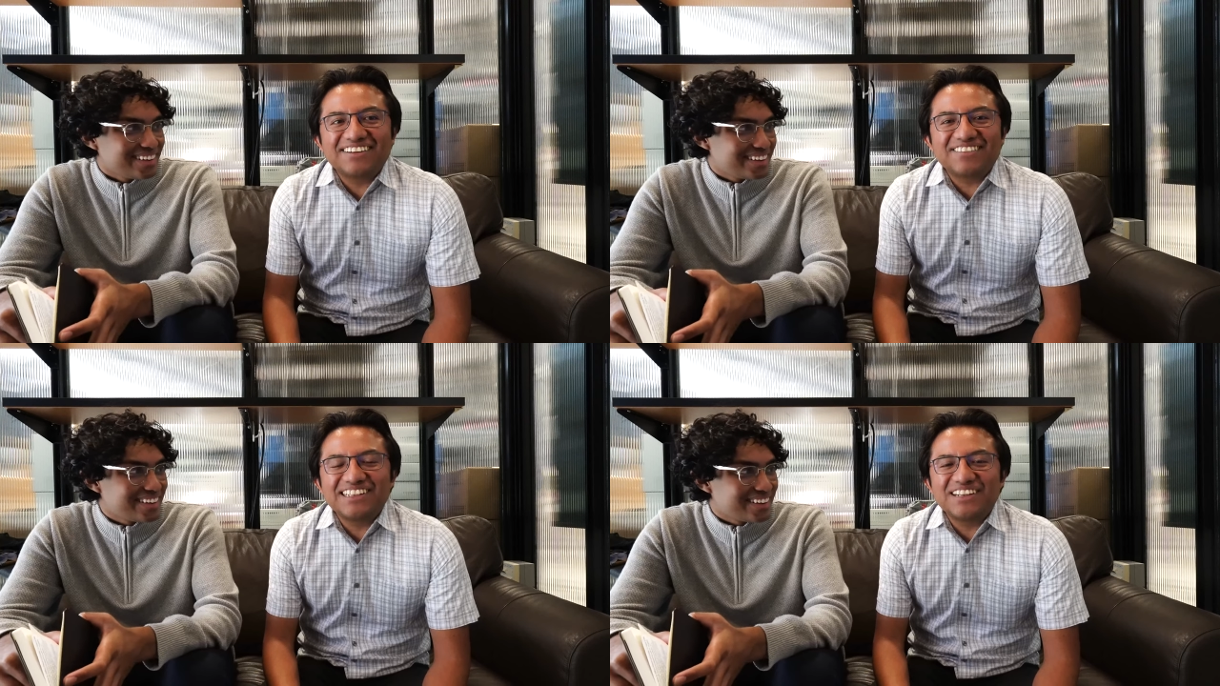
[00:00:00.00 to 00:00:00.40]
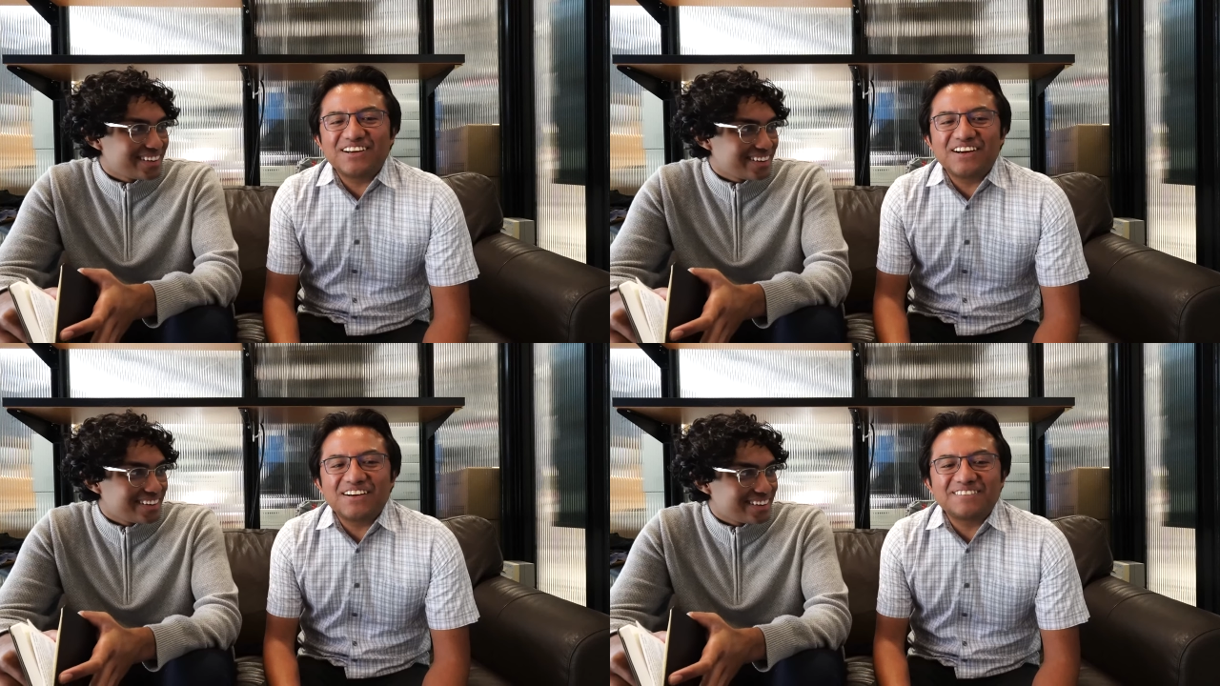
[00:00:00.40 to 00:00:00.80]
Speaker 1: really
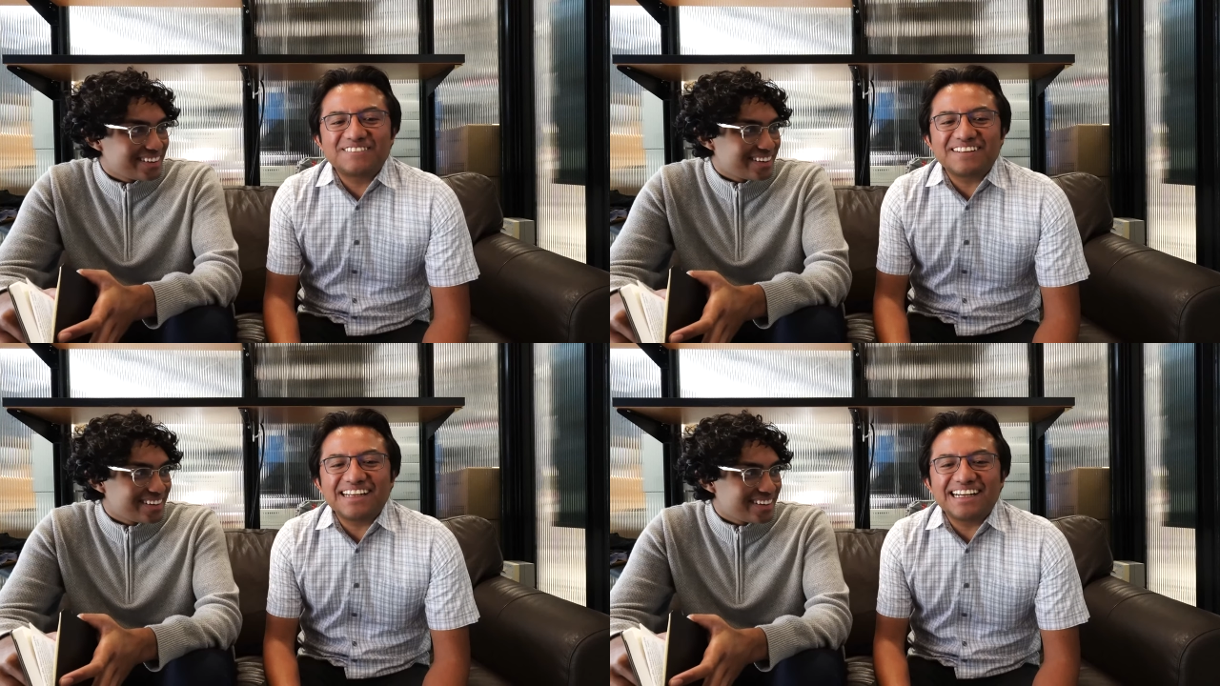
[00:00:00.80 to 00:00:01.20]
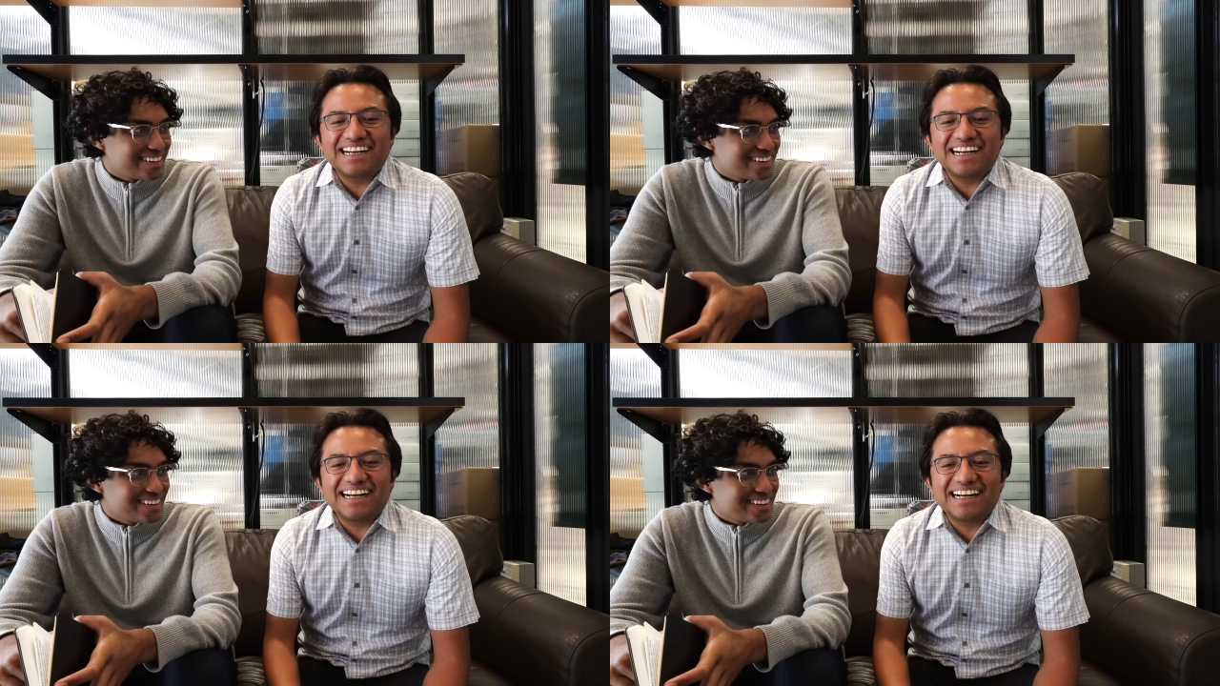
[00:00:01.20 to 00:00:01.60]
love
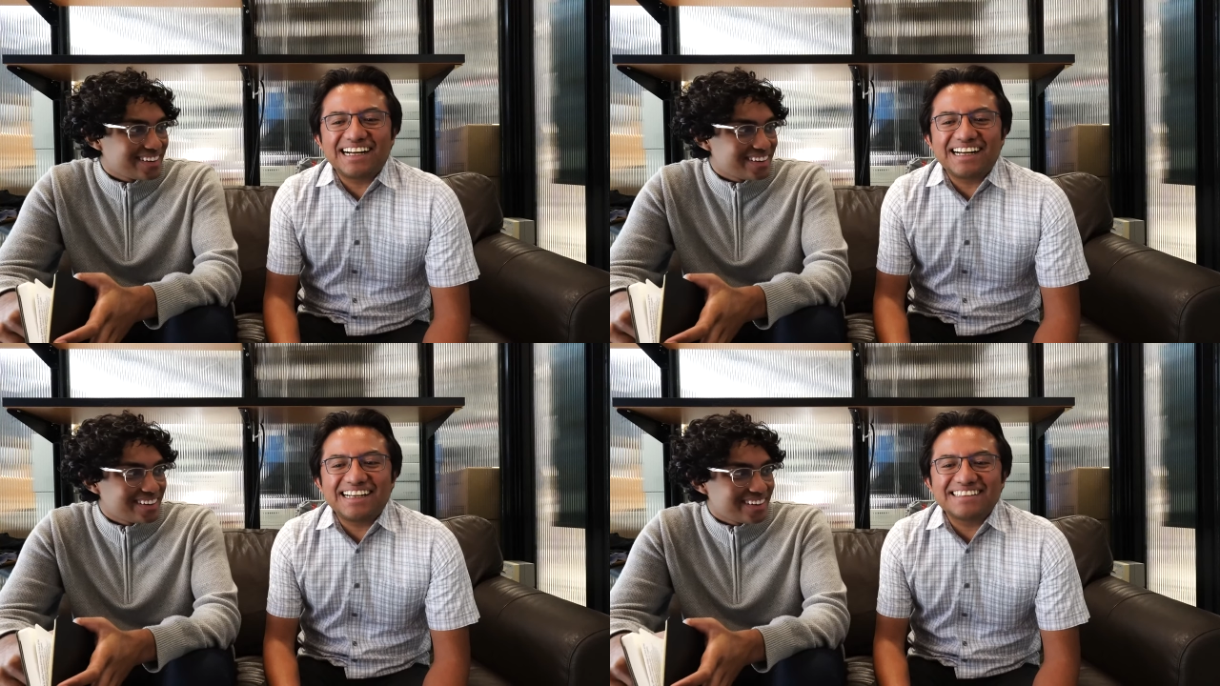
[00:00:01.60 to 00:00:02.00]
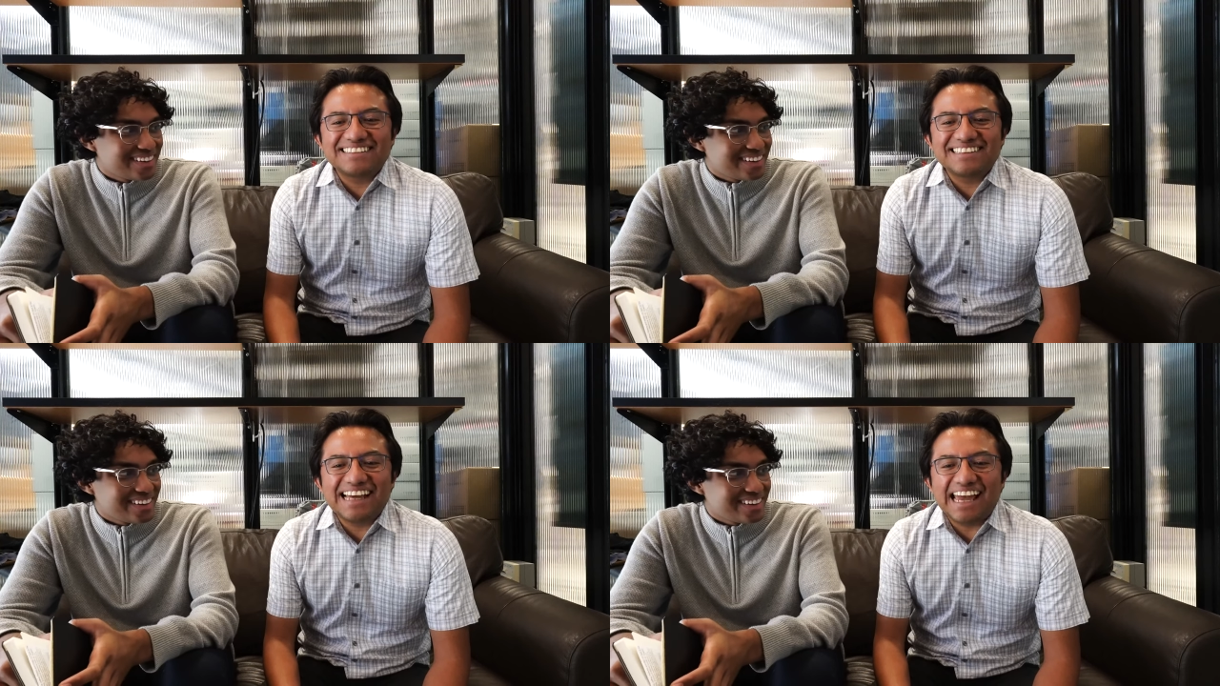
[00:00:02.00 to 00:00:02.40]
uh,
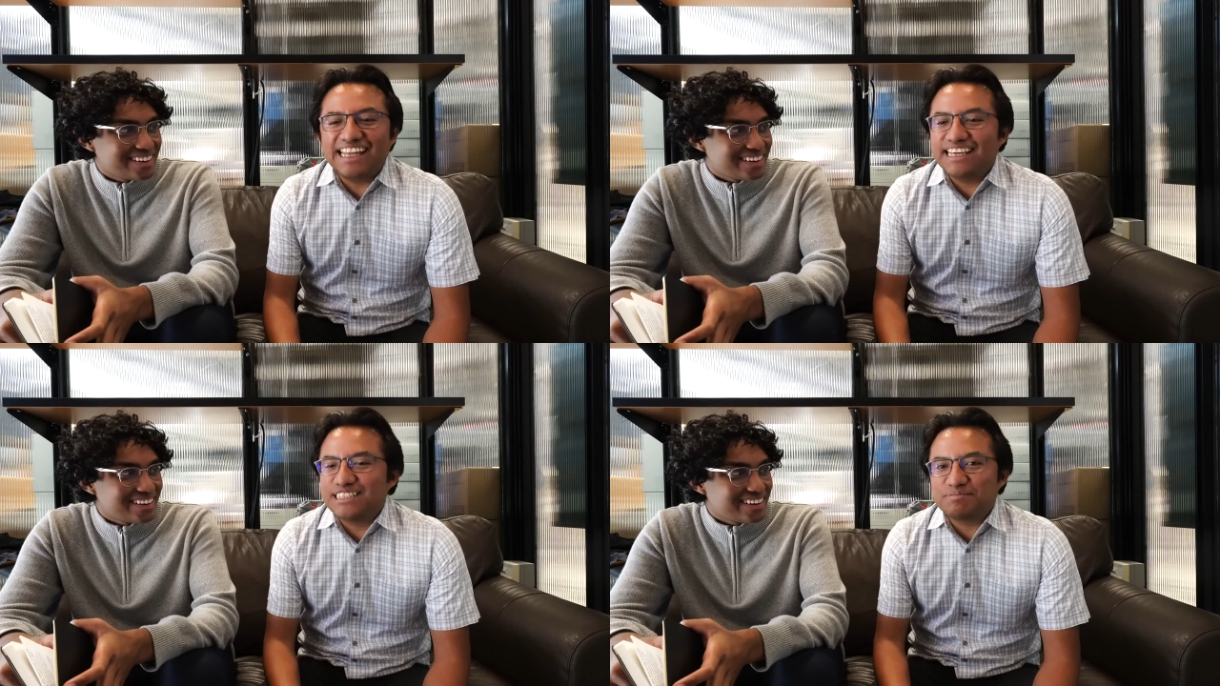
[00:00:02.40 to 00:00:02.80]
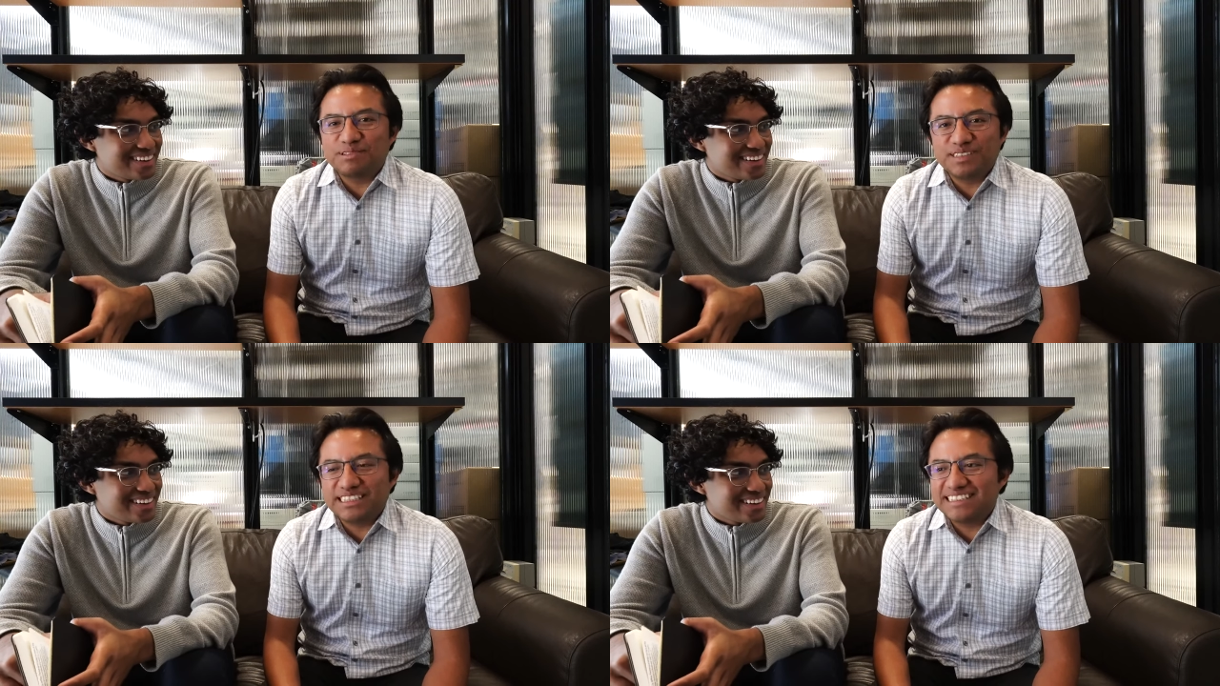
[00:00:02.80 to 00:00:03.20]
80s
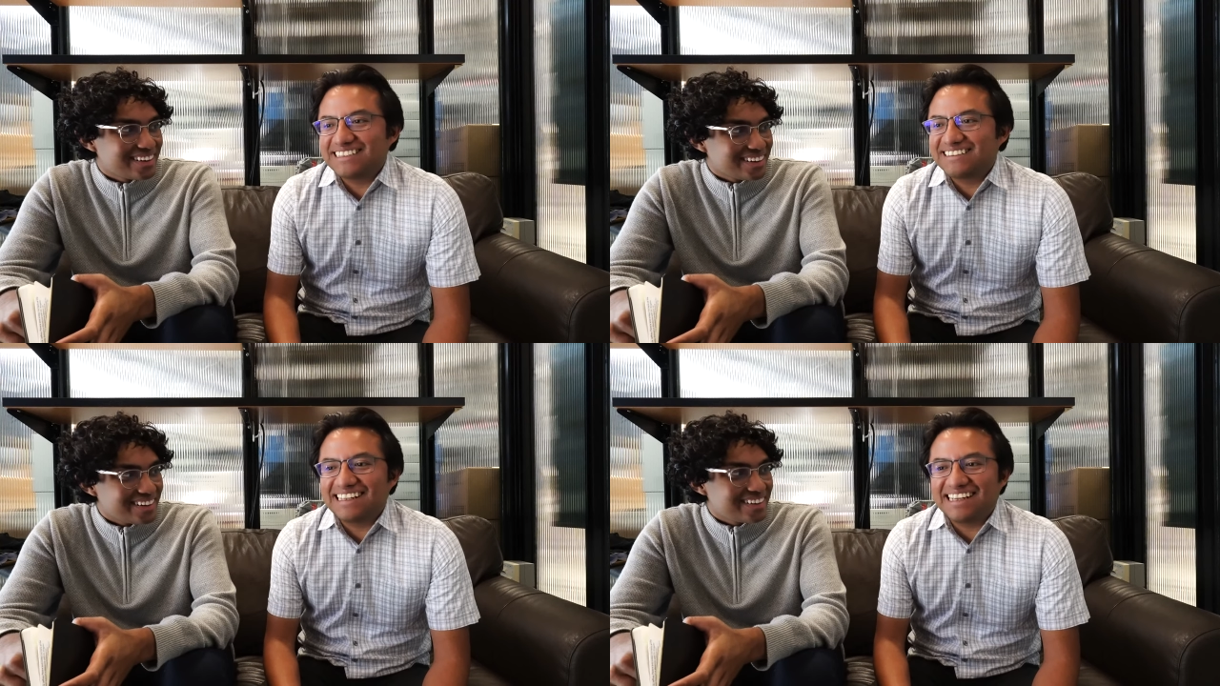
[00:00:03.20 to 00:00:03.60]
movies, not